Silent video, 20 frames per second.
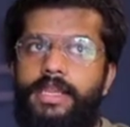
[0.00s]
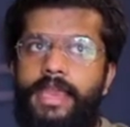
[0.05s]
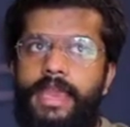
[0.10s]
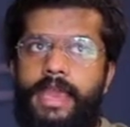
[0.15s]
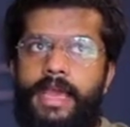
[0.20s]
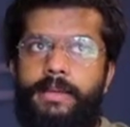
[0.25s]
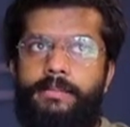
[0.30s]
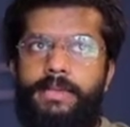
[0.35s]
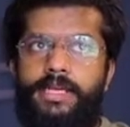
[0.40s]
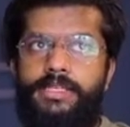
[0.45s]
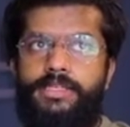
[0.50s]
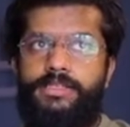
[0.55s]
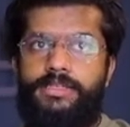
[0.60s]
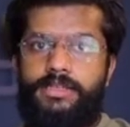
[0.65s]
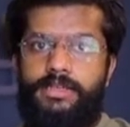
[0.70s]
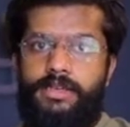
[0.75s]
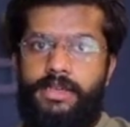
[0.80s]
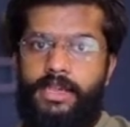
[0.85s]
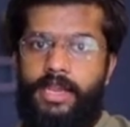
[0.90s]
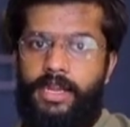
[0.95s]
gamete
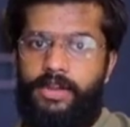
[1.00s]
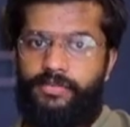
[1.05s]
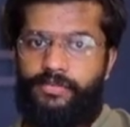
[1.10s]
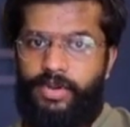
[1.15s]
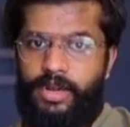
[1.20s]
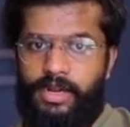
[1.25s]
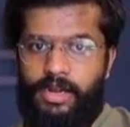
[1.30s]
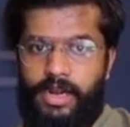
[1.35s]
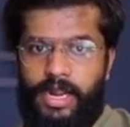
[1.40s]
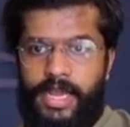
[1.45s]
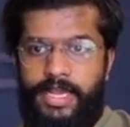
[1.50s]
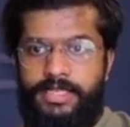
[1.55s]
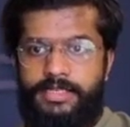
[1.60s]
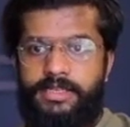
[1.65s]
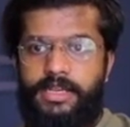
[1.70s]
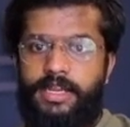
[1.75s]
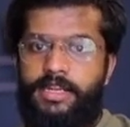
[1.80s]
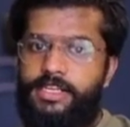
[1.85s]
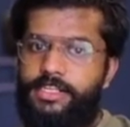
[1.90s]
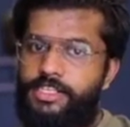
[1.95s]
get
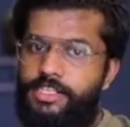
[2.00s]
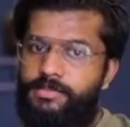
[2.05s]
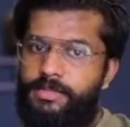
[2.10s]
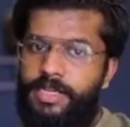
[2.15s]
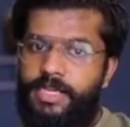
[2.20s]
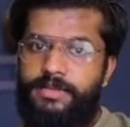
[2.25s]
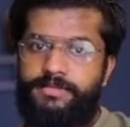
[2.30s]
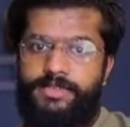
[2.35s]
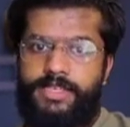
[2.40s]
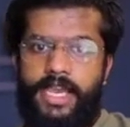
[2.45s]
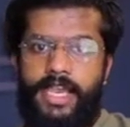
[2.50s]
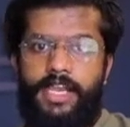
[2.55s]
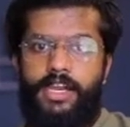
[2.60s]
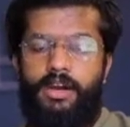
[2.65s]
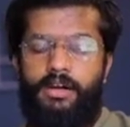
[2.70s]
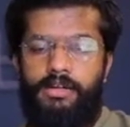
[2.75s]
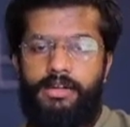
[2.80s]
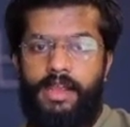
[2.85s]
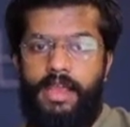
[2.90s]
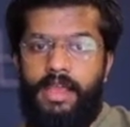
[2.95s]
fertilized and it is become
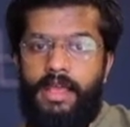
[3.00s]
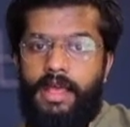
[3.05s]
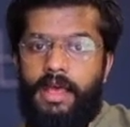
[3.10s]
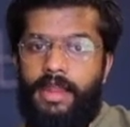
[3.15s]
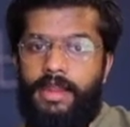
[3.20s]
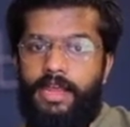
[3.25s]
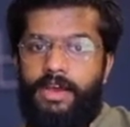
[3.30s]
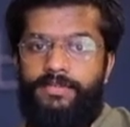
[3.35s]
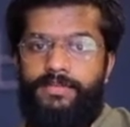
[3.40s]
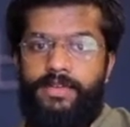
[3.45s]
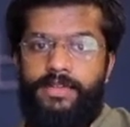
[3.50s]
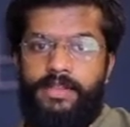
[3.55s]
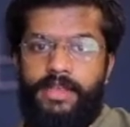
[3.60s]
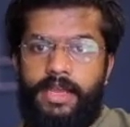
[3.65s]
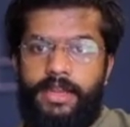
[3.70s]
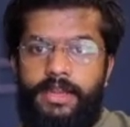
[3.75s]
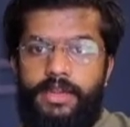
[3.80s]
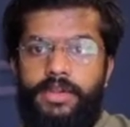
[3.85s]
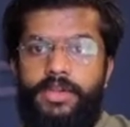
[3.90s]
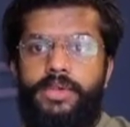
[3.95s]
zygote. And after
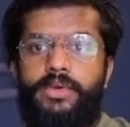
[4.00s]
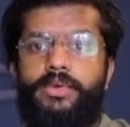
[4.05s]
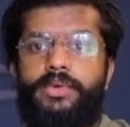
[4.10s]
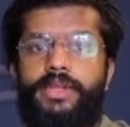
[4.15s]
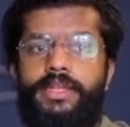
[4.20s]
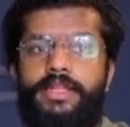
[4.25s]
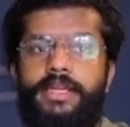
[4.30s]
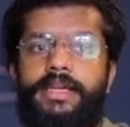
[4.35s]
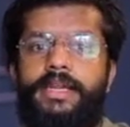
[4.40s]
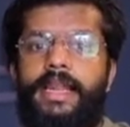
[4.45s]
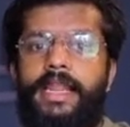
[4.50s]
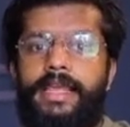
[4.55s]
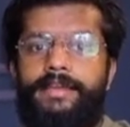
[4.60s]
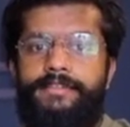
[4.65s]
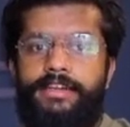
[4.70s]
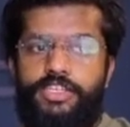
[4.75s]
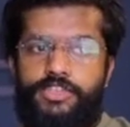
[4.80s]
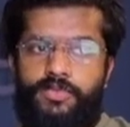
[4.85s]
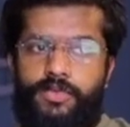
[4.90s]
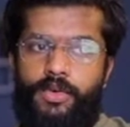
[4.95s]
that, during the
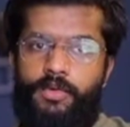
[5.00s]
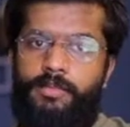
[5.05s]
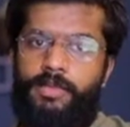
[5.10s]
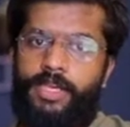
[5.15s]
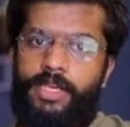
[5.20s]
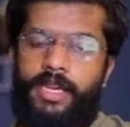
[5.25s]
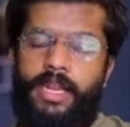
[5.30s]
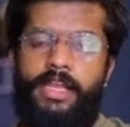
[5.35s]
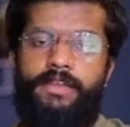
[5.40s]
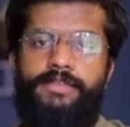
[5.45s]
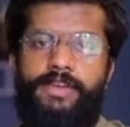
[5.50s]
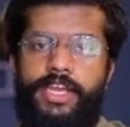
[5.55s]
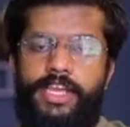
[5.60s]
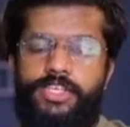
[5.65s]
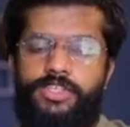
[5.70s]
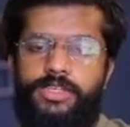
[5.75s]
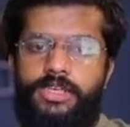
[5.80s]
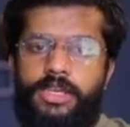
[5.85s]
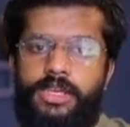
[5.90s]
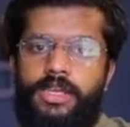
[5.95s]
cleavage,
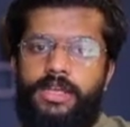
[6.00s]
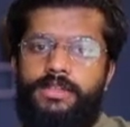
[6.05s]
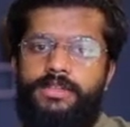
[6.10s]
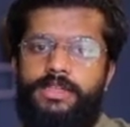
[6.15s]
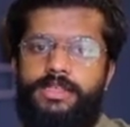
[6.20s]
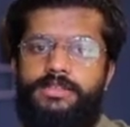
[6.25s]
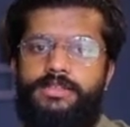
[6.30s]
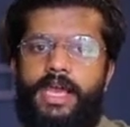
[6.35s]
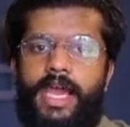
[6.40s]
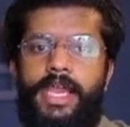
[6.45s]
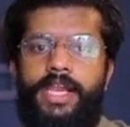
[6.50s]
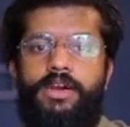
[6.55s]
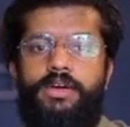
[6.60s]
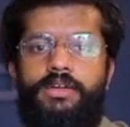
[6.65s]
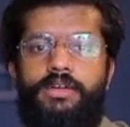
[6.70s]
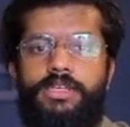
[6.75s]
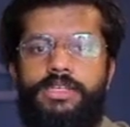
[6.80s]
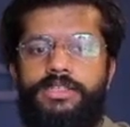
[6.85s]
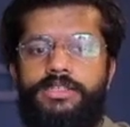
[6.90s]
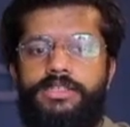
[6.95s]
the
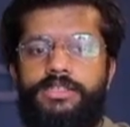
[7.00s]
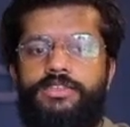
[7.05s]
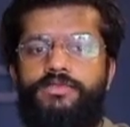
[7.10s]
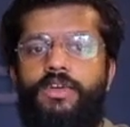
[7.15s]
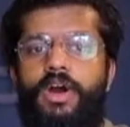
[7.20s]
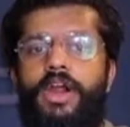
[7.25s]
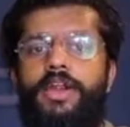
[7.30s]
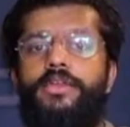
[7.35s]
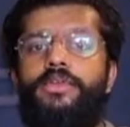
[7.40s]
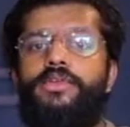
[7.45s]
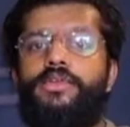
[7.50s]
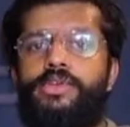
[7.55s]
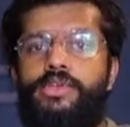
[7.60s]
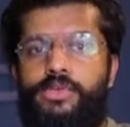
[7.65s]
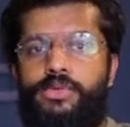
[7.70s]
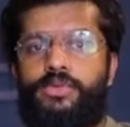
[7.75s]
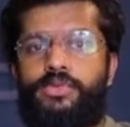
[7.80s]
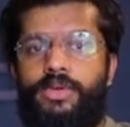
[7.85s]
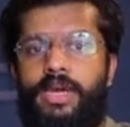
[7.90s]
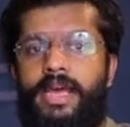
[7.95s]
zygote is divided into
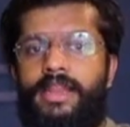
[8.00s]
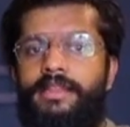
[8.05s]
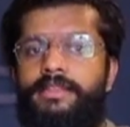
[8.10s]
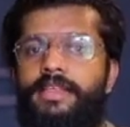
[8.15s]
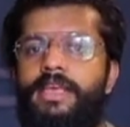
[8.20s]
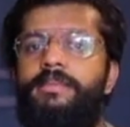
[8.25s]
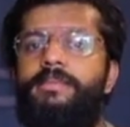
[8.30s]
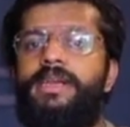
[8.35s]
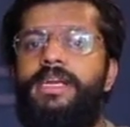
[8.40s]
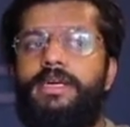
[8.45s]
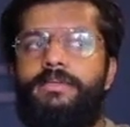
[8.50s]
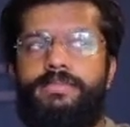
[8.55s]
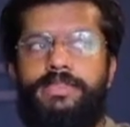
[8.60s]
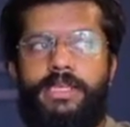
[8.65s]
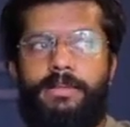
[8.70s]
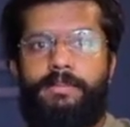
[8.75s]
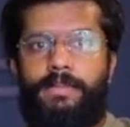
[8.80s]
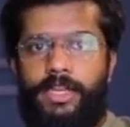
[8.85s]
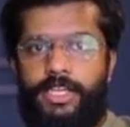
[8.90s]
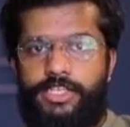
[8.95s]
two and they become
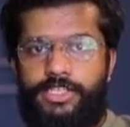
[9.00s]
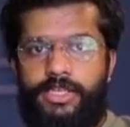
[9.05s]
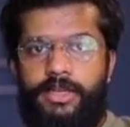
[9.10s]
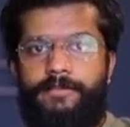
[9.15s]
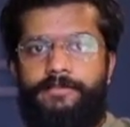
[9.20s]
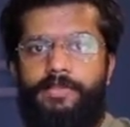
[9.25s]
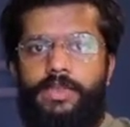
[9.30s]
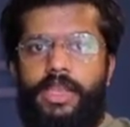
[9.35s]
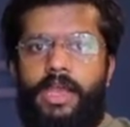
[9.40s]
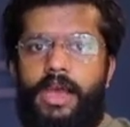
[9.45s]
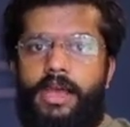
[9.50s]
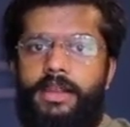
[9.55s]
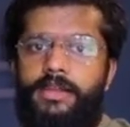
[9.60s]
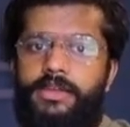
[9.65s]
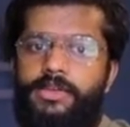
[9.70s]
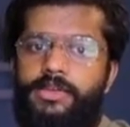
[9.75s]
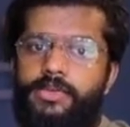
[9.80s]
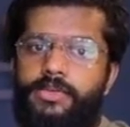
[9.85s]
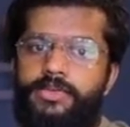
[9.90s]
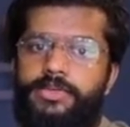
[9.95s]
separate.
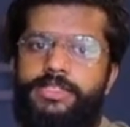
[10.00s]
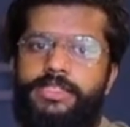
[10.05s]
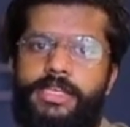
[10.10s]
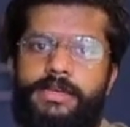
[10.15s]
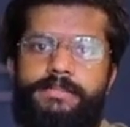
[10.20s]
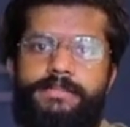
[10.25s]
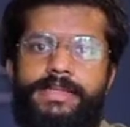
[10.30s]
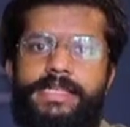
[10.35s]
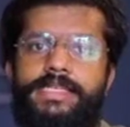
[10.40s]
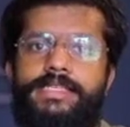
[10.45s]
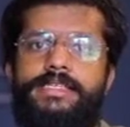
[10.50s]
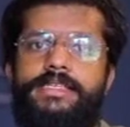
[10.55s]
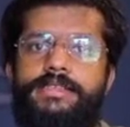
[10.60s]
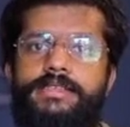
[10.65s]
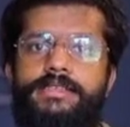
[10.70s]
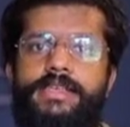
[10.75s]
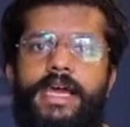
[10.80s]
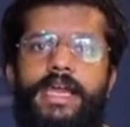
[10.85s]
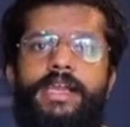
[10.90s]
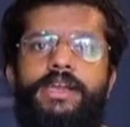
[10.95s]
And two separated
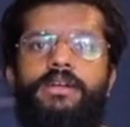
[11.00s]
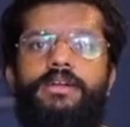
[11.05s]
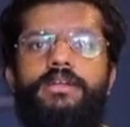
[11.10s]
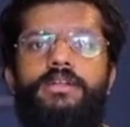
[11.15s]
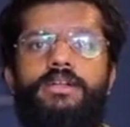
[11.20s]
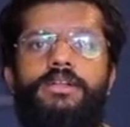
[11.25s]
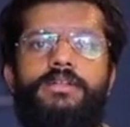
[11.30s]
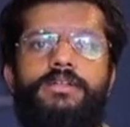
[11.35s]
zygote